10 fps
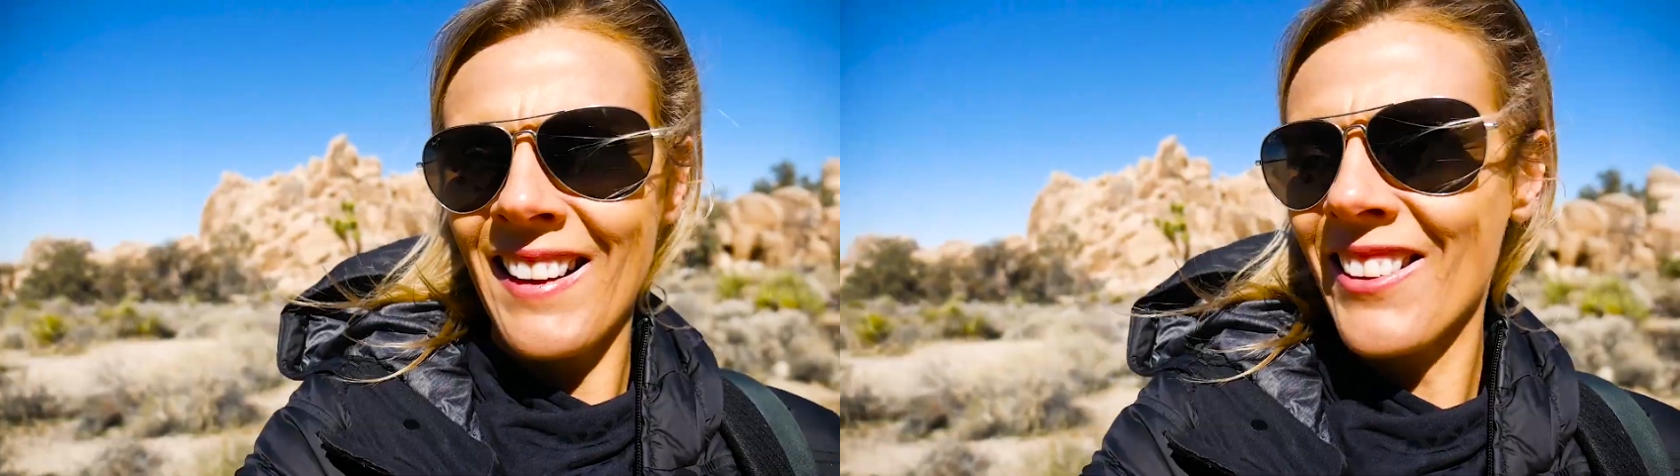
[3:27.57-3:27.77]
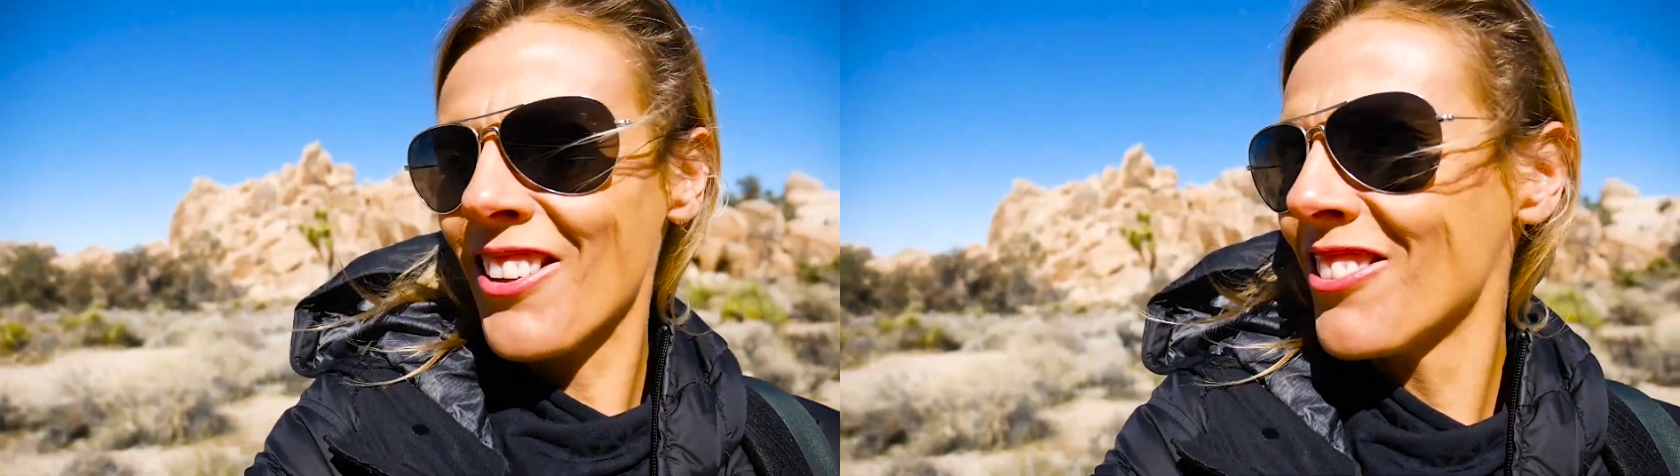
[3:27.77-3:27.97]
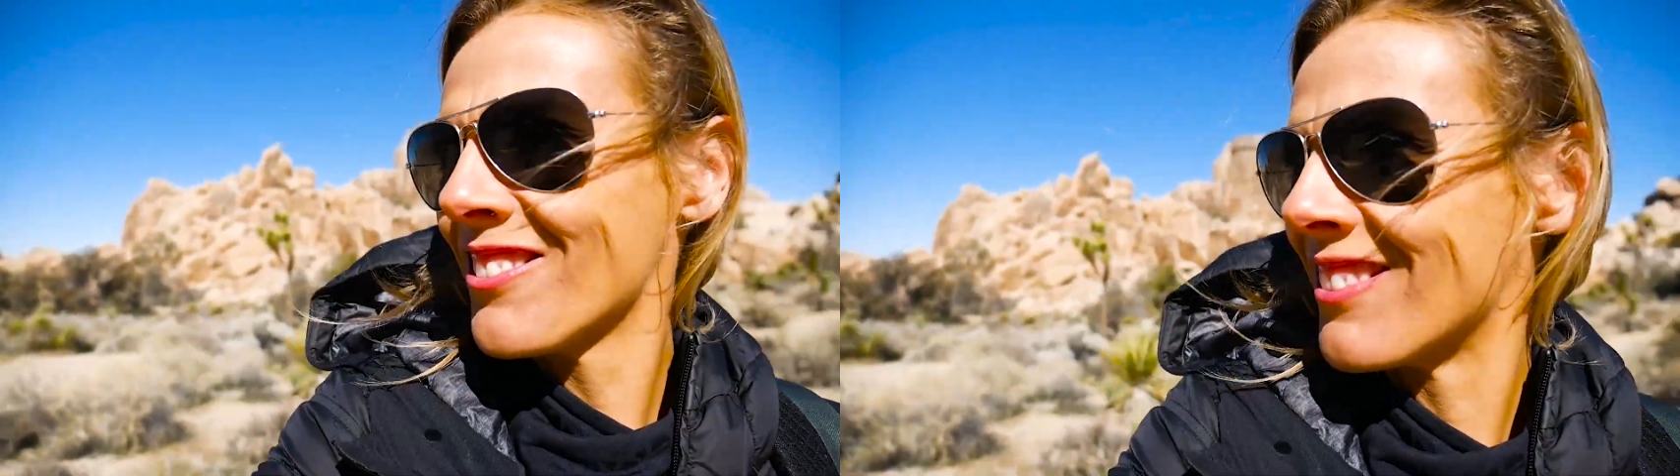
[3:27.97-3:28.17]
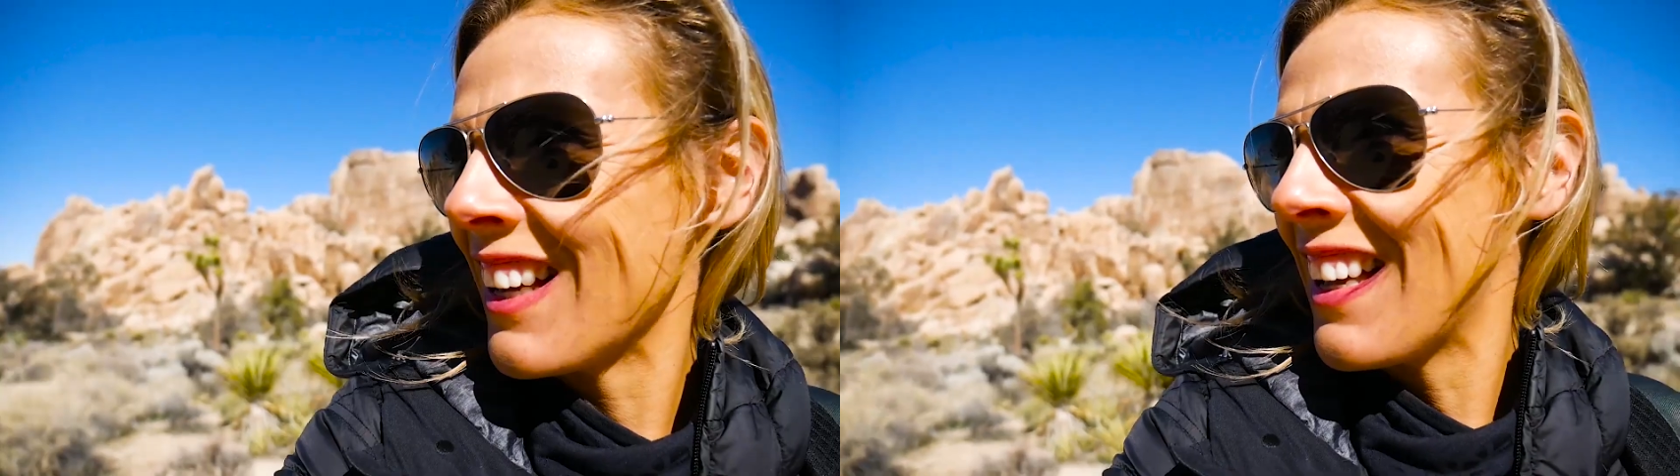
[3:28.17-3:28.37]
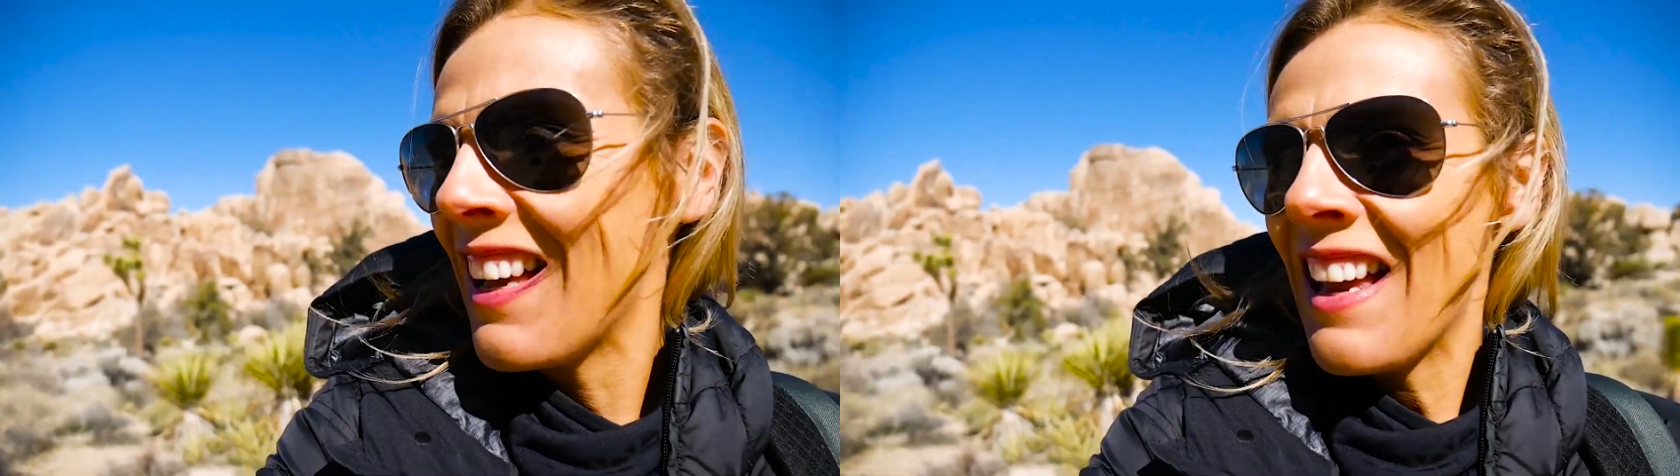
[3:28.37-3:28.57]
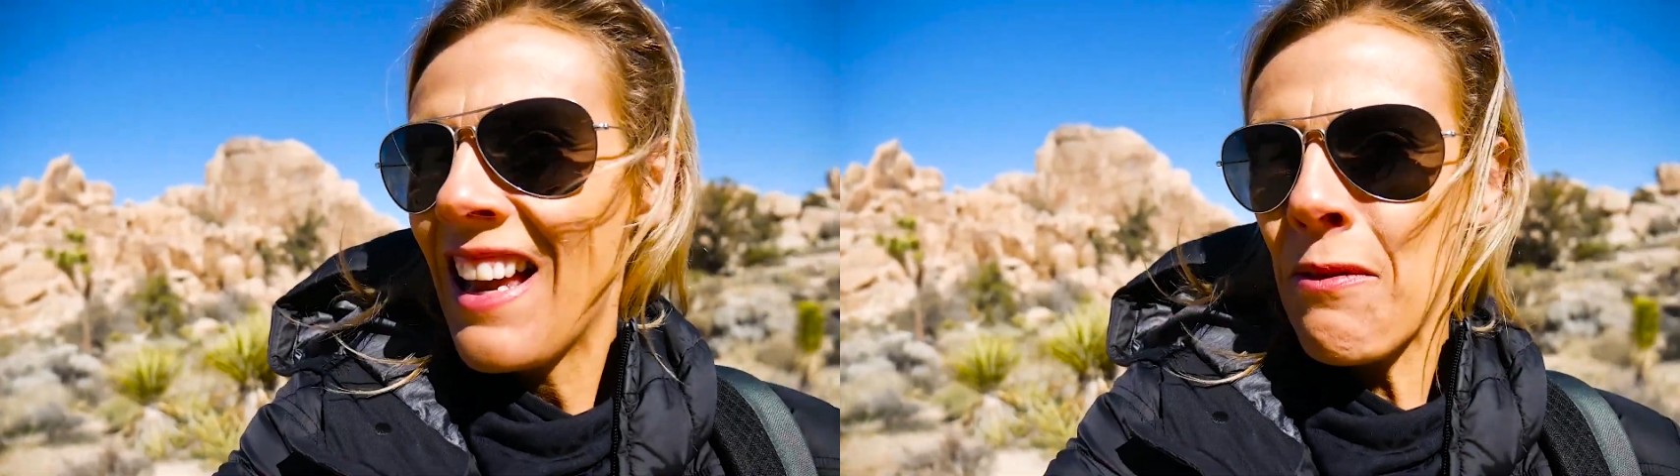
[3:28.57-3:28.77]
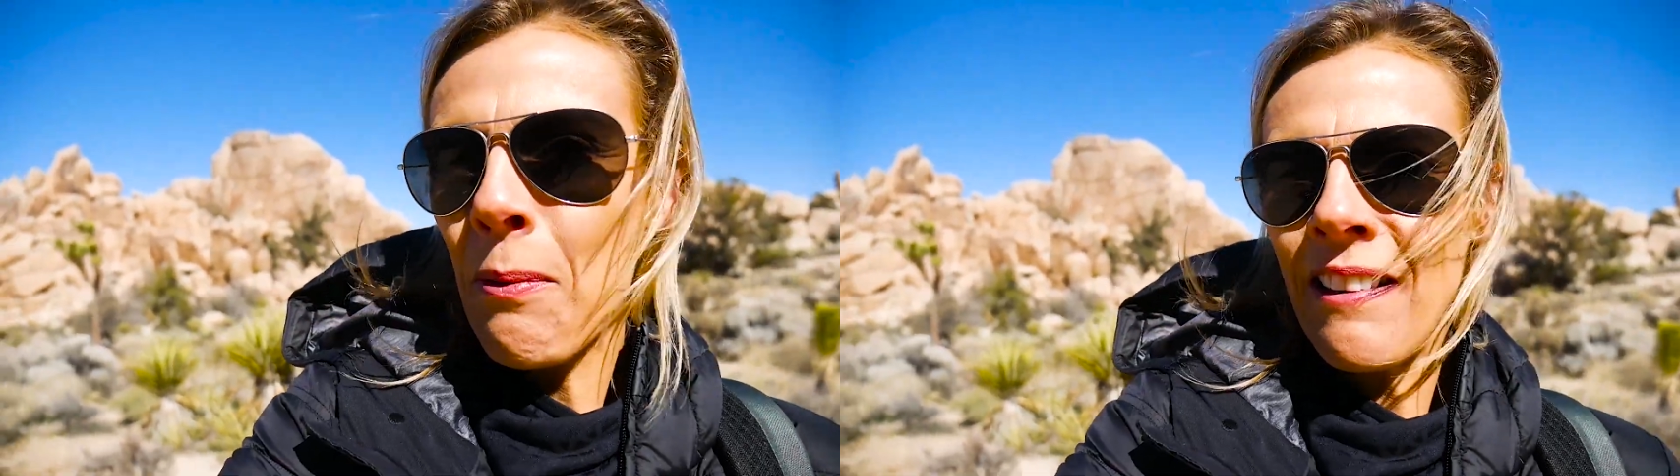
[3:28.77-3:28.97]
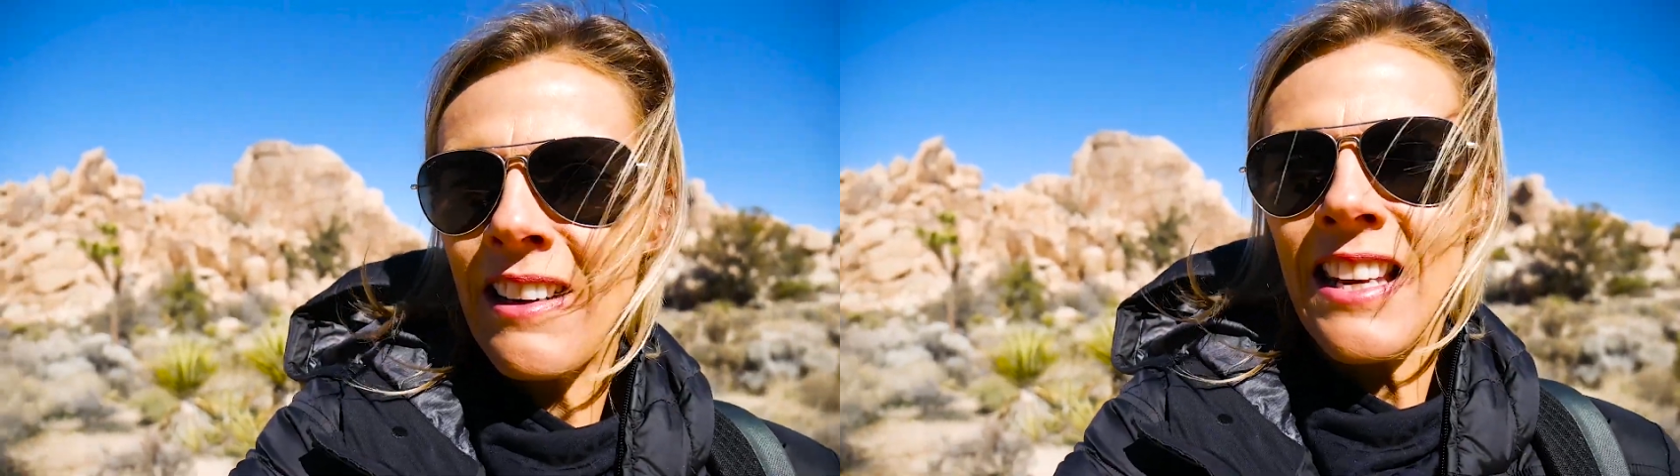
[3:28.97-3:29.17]
How cool.
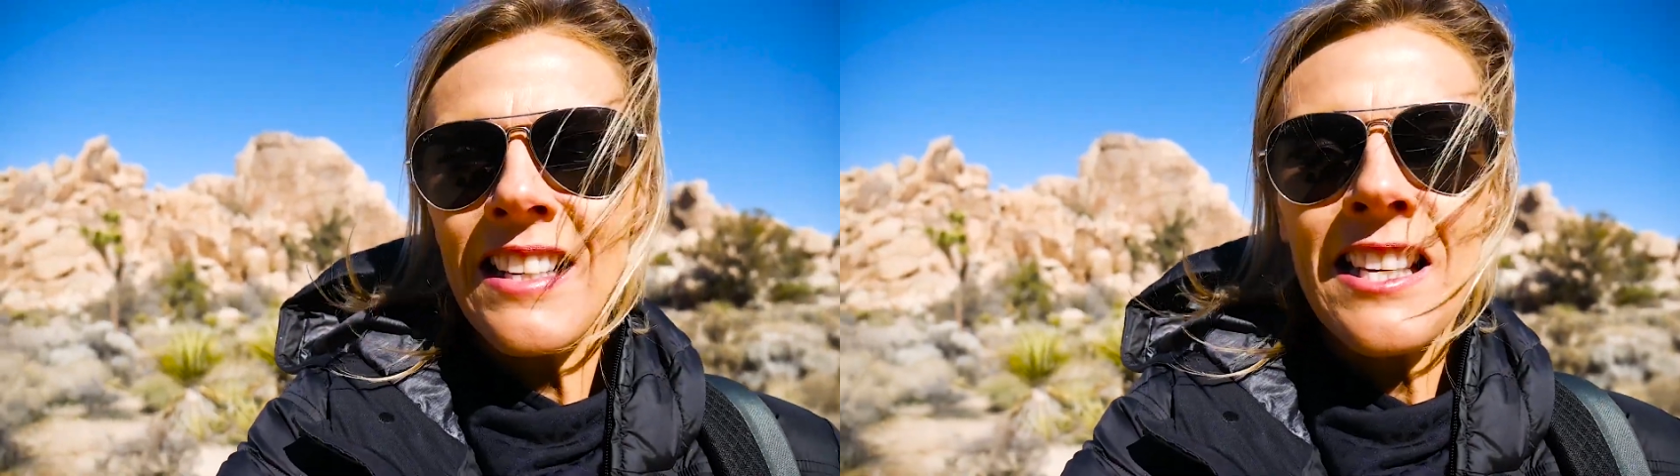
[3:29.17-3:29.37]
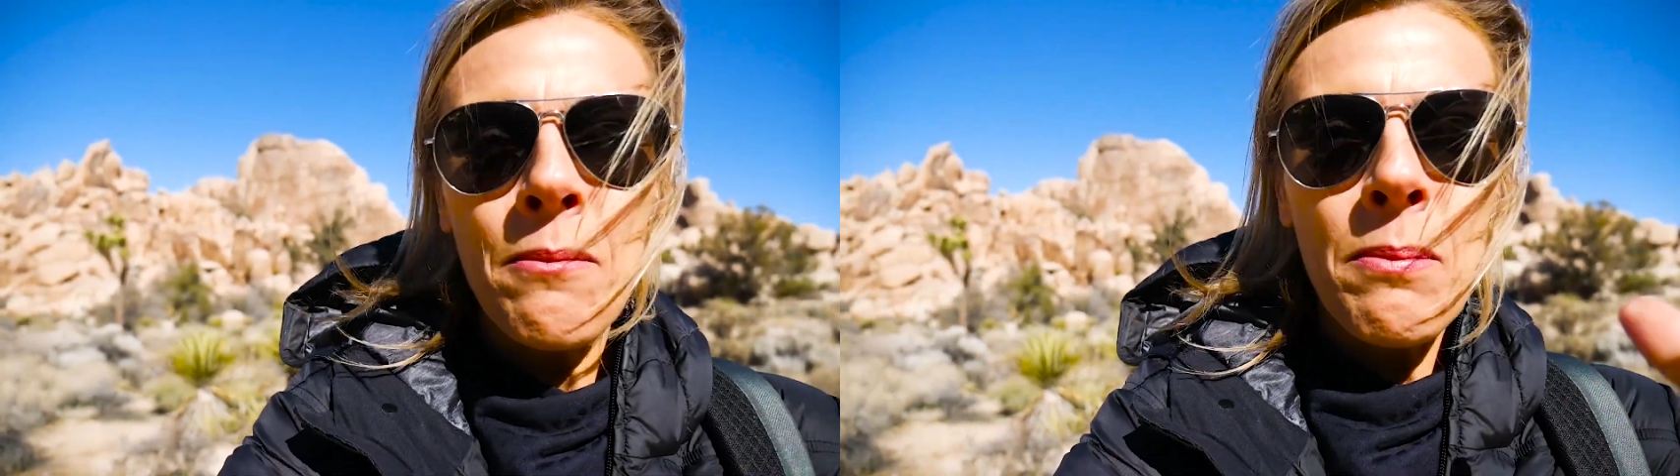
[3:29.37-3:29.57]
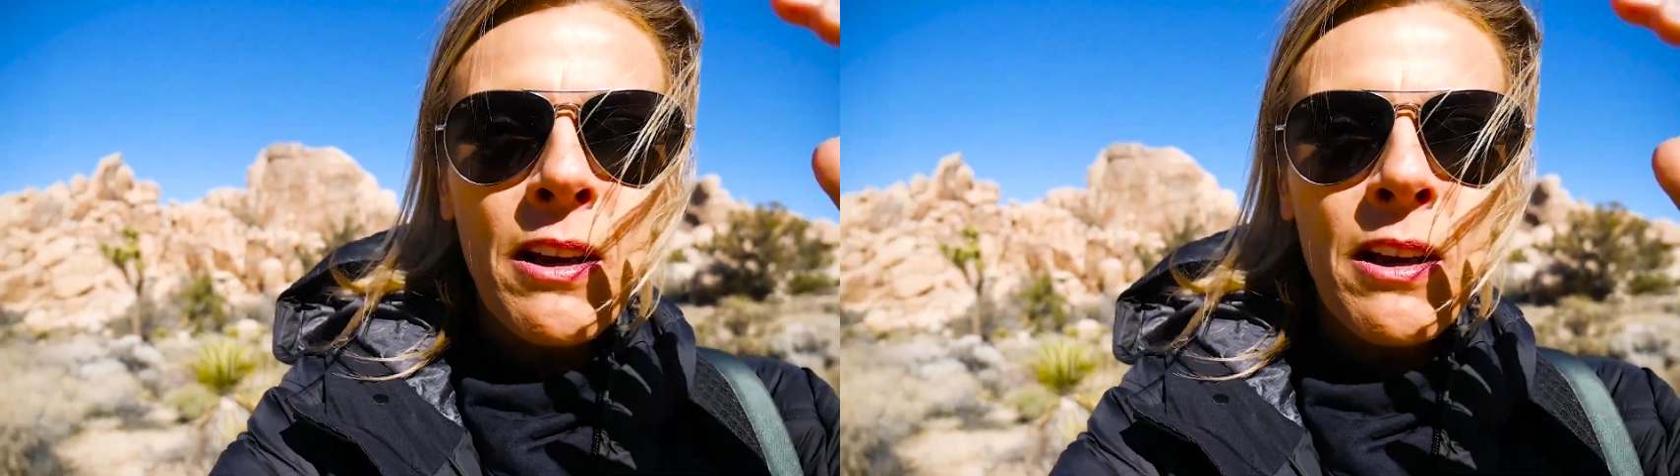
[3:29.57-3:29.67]
And apparently you can see